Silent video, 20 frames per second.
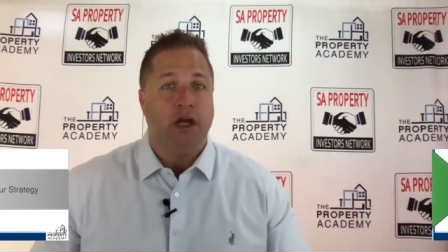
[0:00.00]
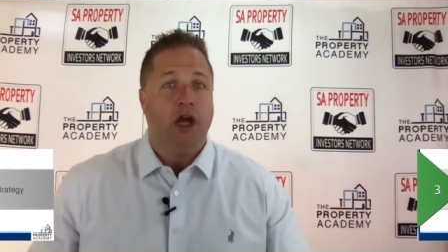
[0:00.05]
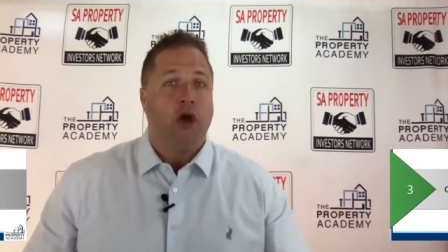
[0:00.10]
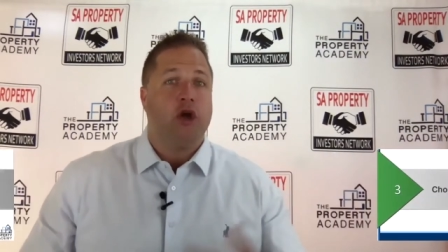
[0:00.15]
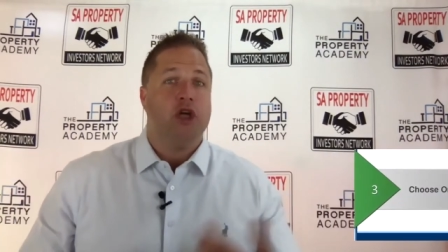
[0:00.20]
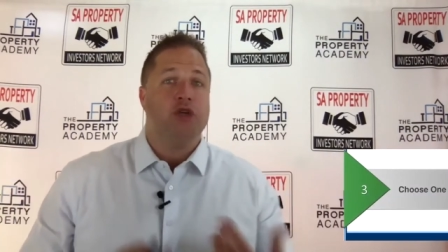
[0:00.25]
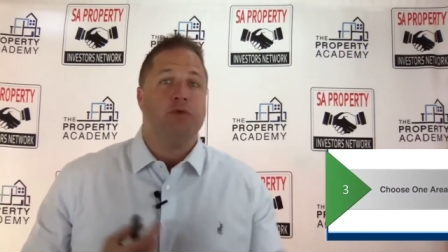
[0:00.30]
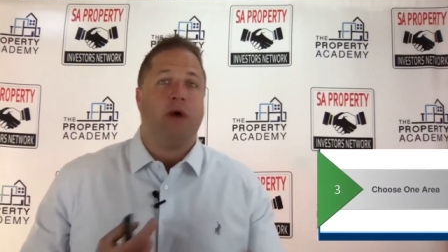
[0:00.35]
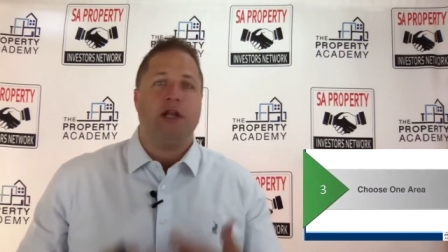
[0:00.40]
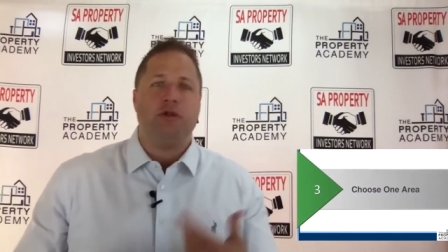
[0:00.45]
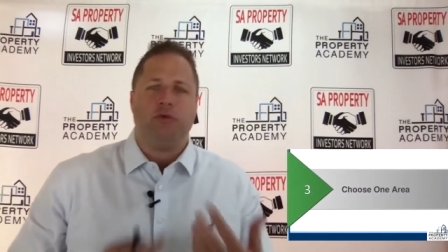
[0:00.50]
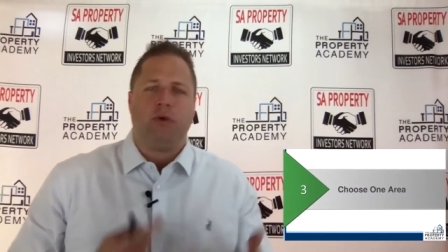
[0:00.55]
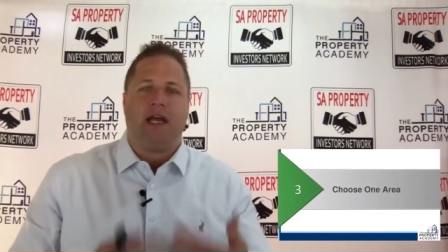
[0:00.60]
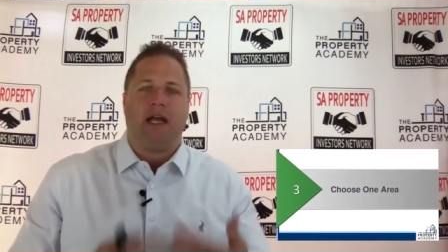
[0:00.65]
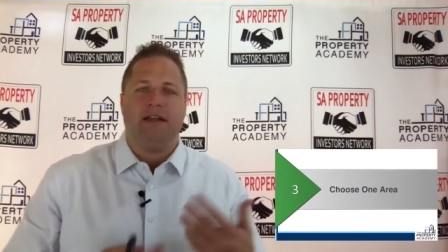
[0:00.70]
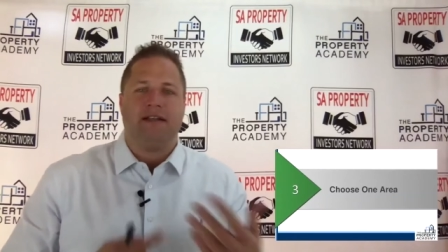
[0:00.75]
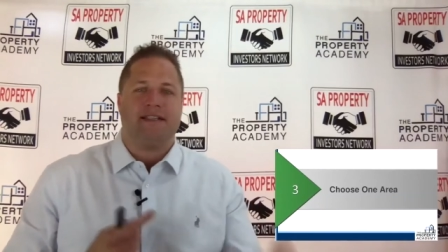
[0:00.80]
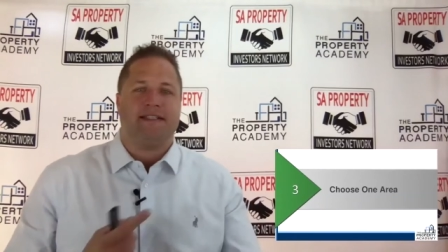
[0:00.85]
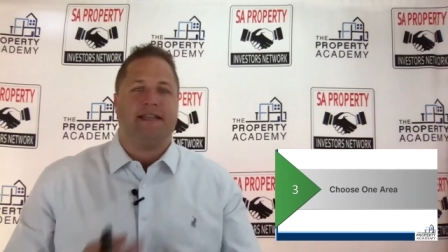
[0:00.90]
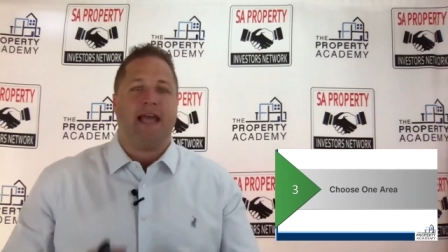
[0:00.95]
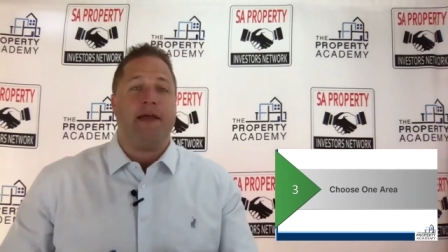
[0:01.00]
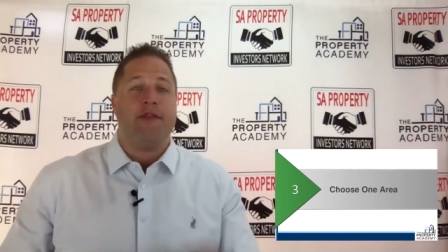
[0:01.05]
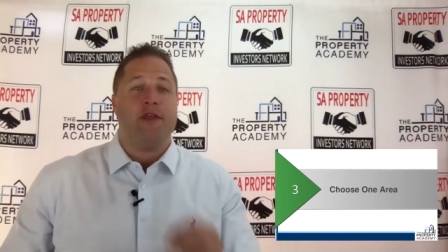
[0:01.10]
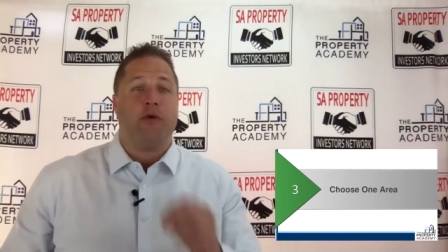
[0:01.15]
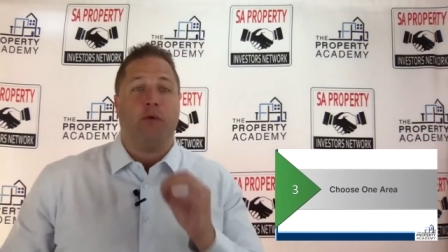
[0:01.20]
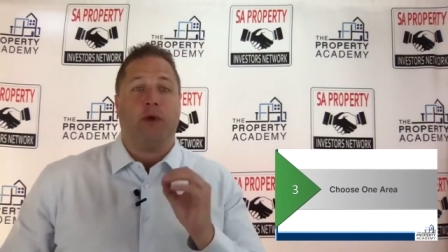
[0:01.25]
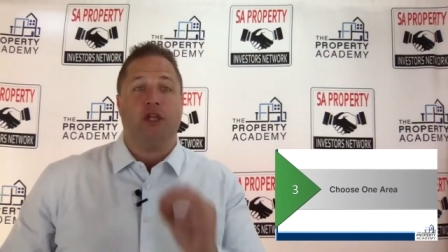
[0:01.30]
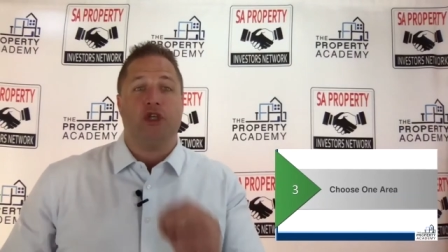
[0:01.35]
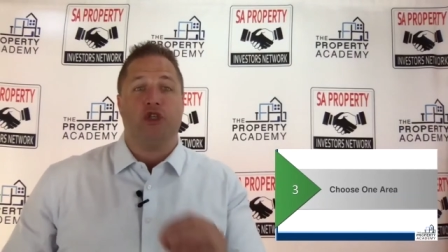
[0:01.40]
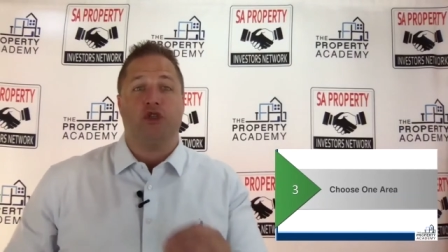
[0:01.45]
Because once we understand that,
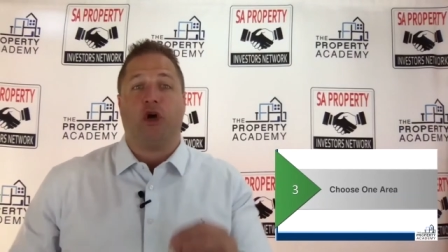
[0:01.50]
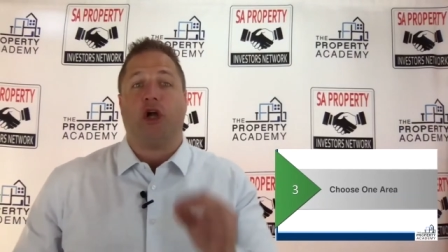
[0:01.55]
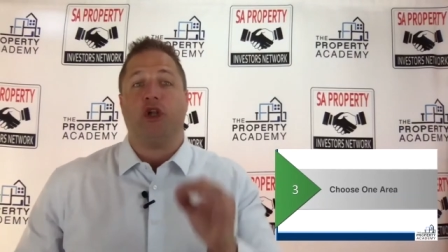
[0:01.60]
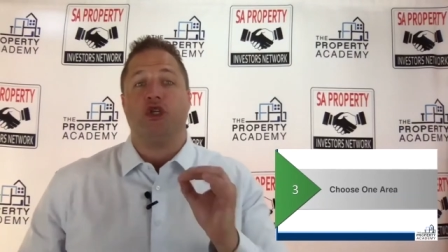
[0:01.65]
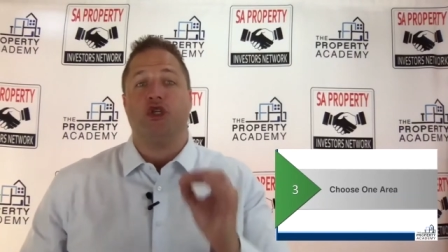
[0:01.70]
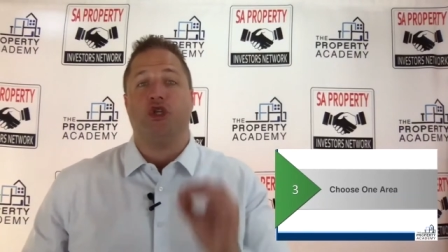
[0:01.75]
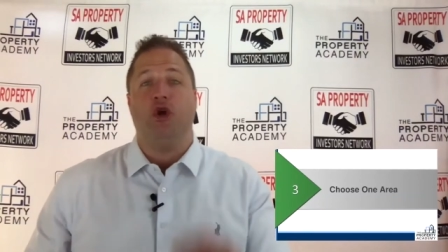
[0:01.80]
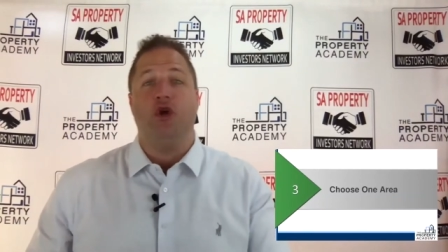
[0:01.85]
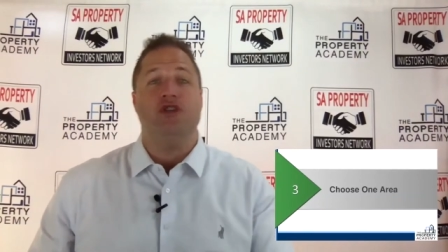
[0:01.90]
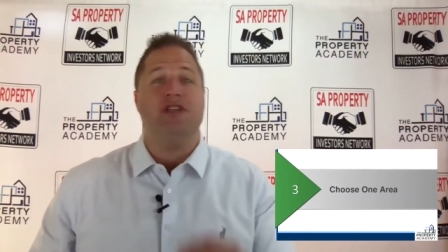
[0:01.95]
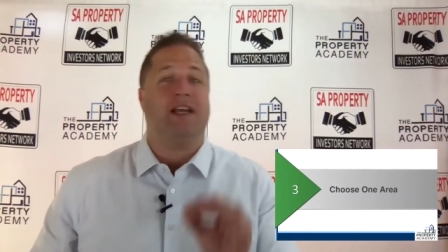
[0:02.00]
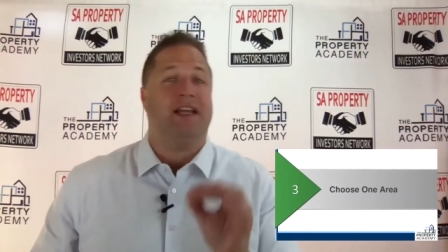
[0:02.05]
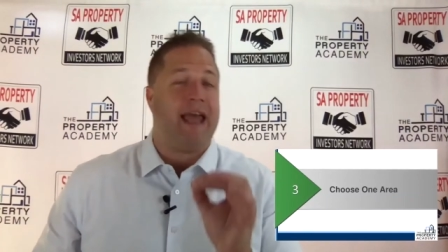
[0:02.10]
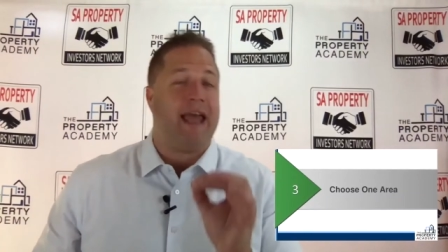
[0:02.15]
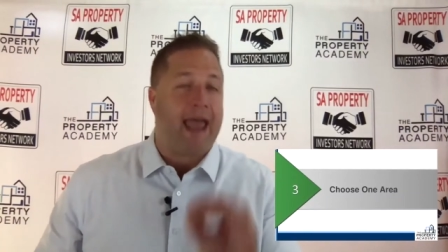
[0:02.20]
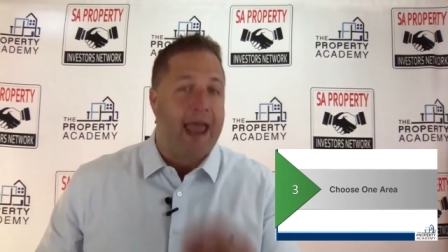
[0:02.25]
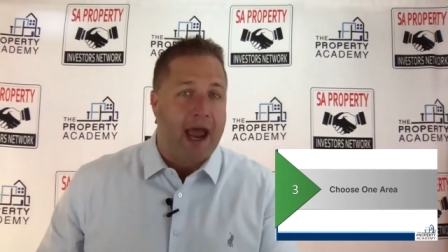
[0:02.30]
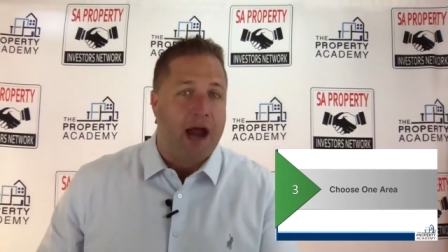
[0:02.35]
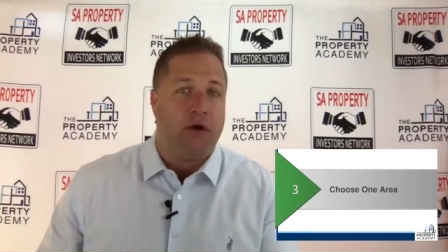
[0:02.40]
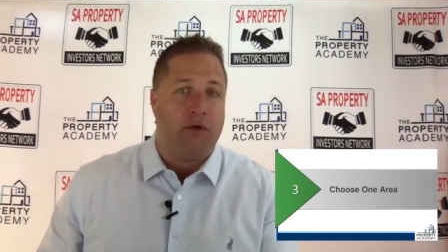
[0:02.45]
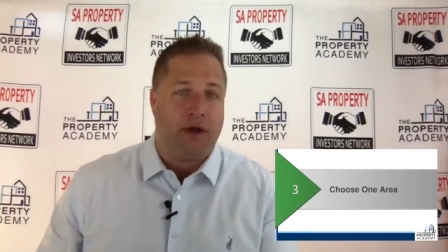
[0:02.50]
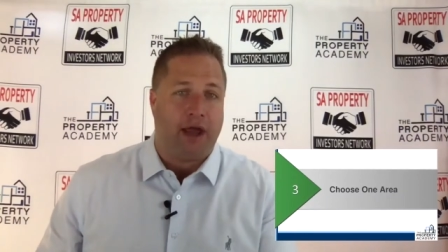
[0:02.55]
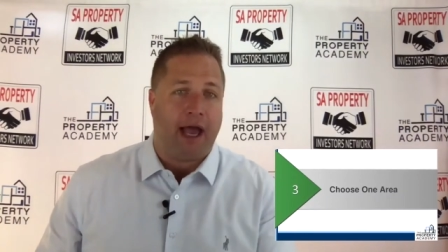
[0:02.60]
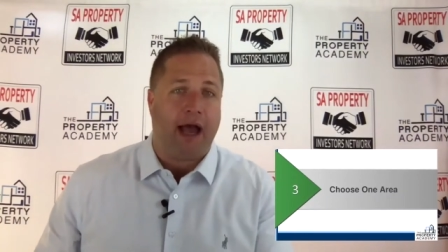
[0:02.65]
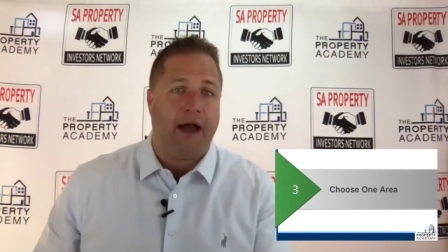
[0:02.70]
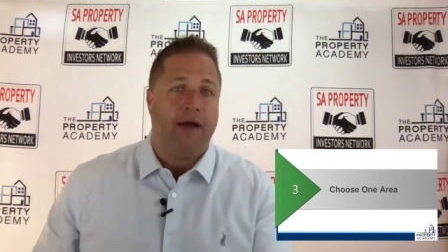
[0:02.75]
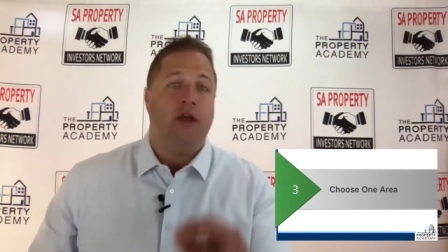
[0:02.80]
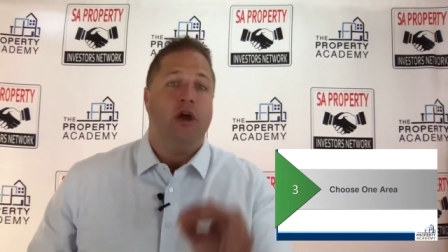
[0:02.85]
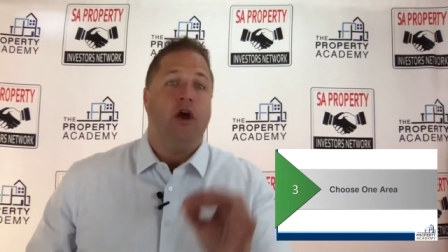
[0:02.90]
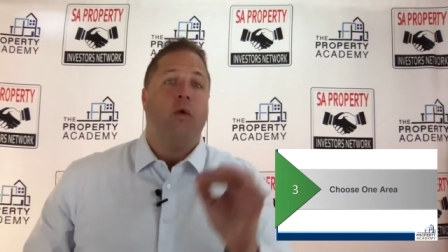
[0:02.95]
we can start choosing an
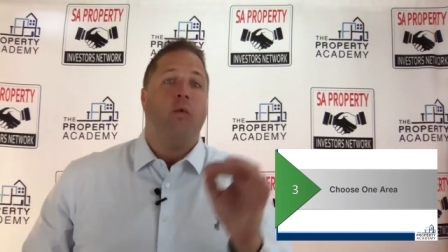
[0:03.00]
area